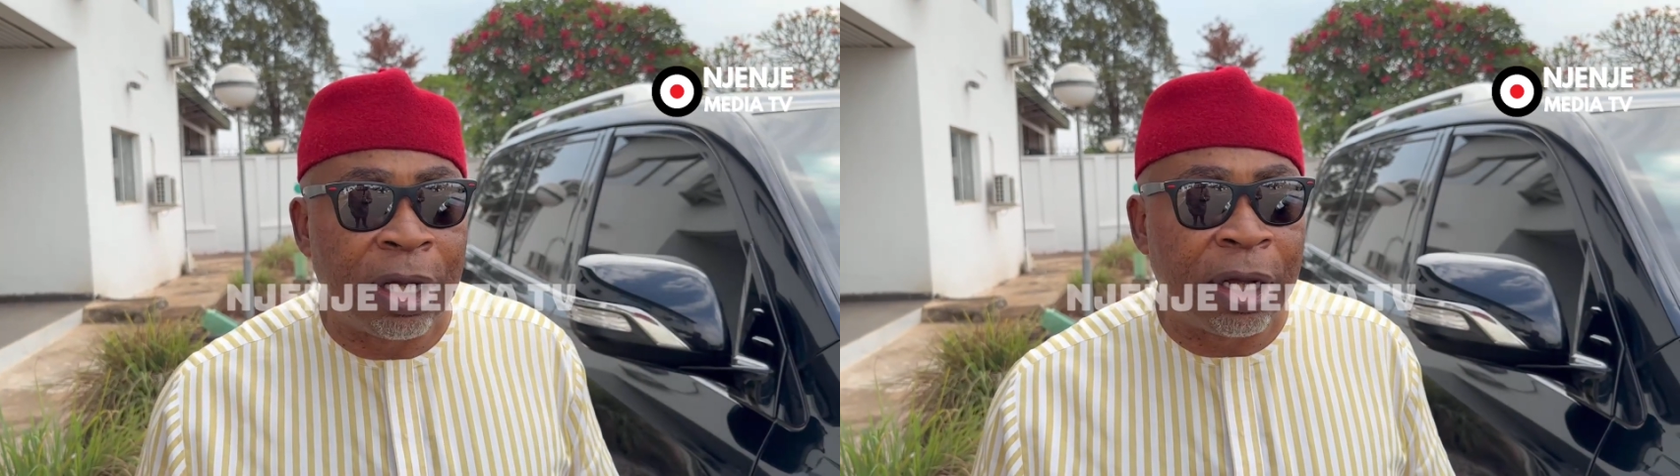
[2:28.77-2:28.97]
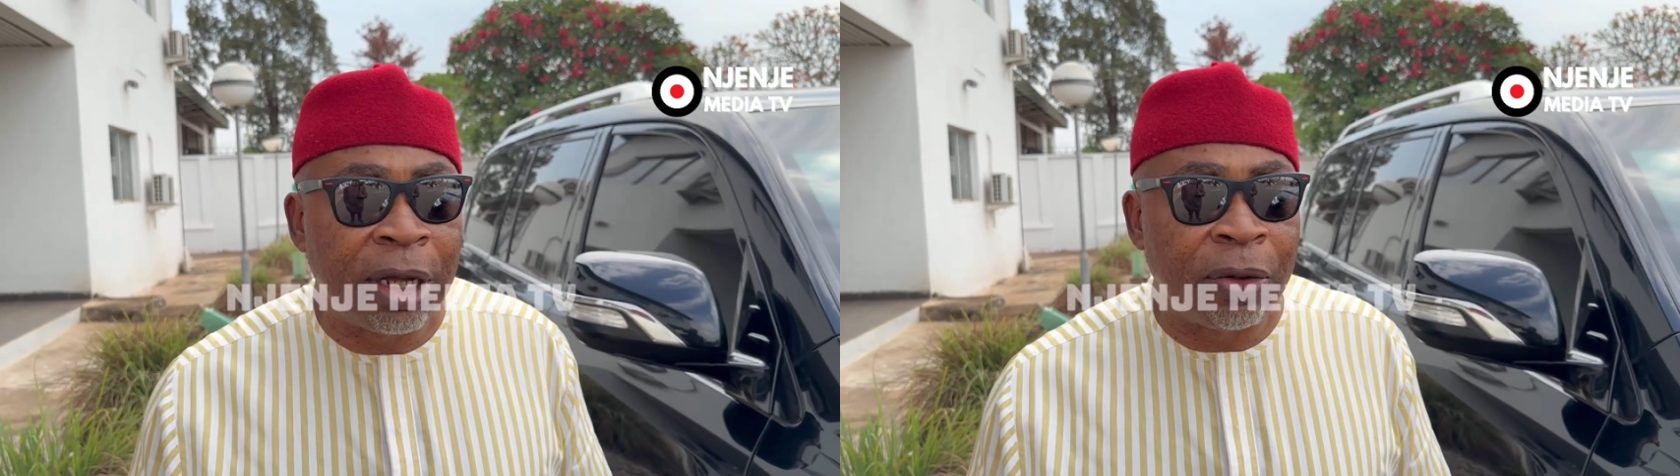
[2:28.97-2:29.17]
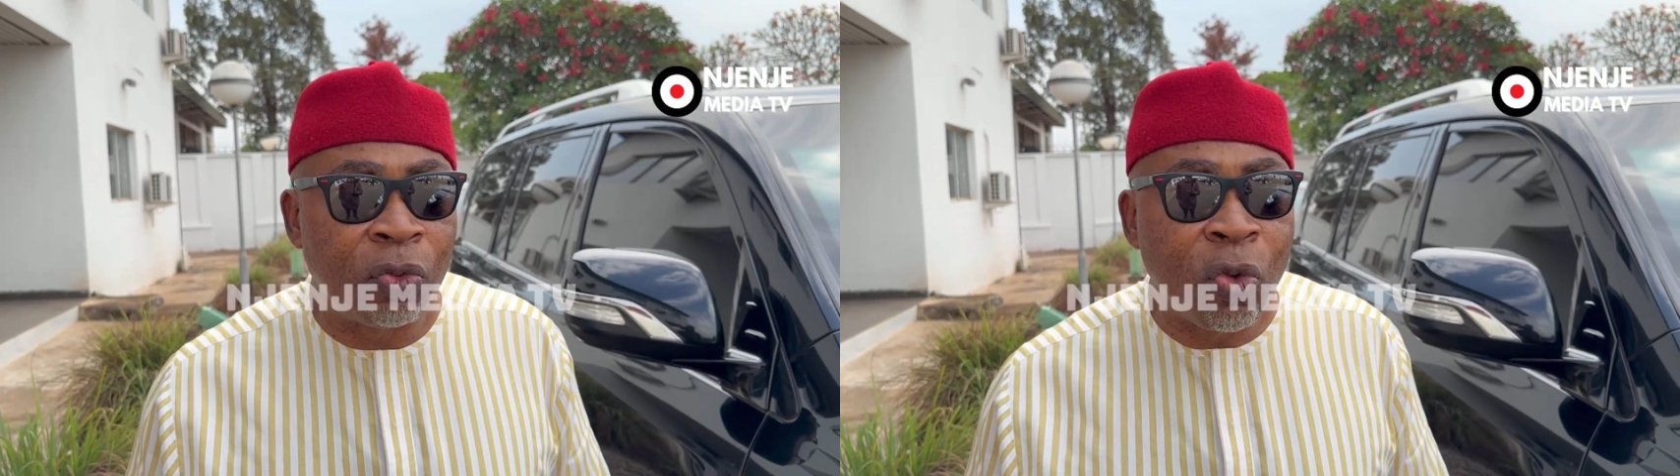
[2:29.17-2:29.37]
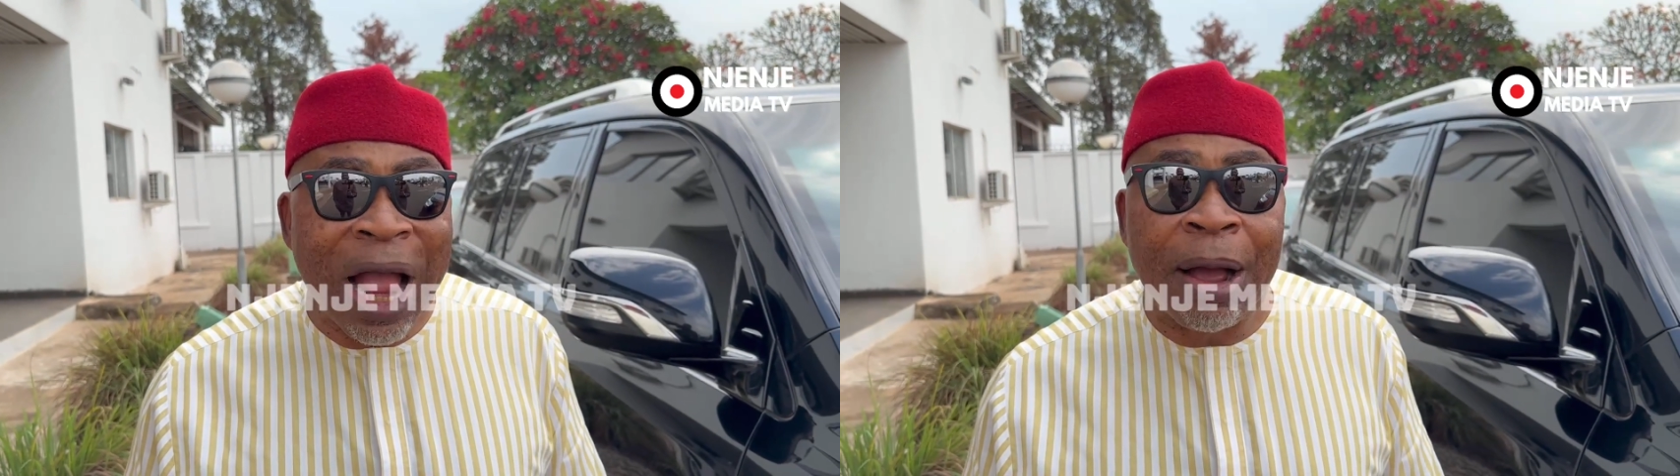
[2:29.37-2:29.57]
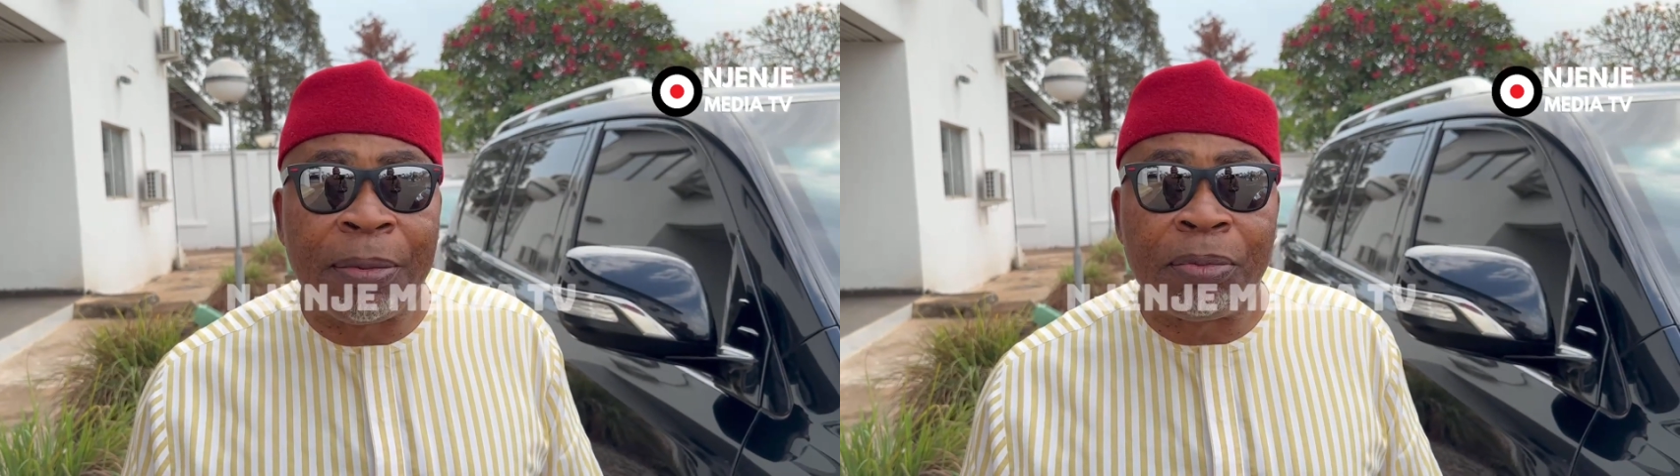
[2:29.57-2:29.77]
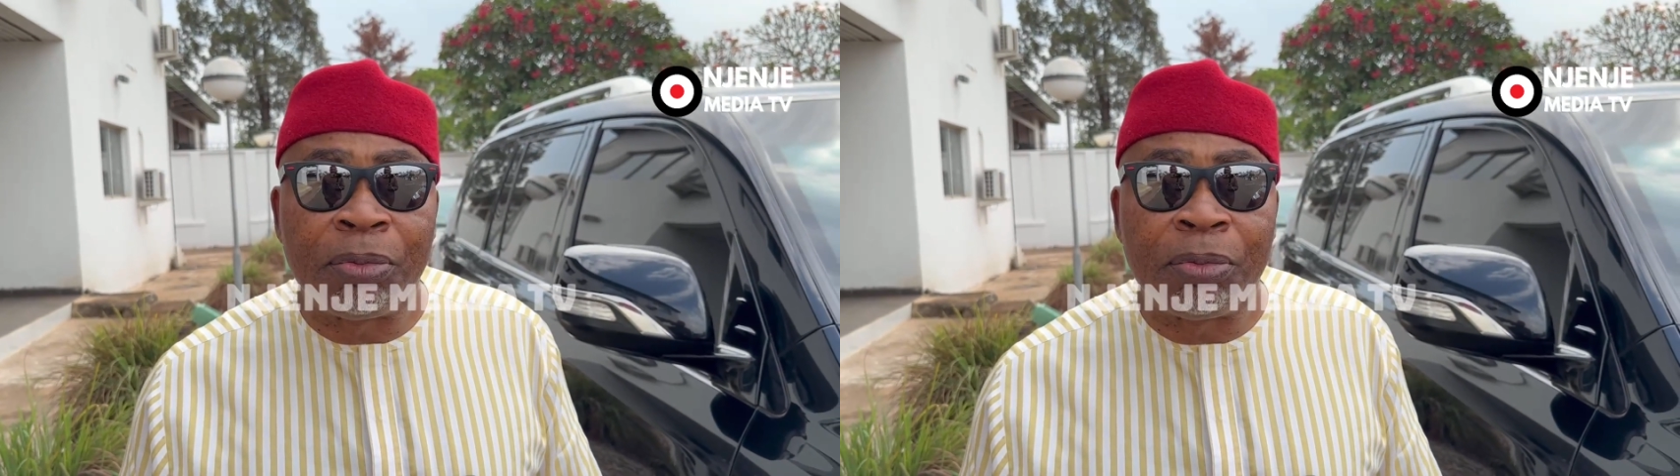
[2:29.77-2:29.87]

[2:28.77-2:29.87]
uh, where